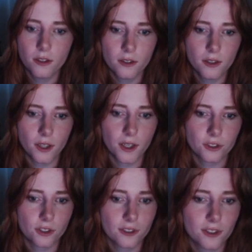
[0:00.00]
and as you
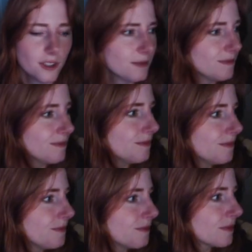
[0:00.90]
can see,
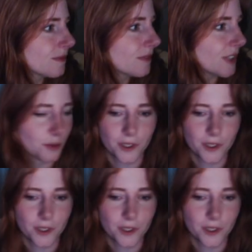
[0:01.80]
it's right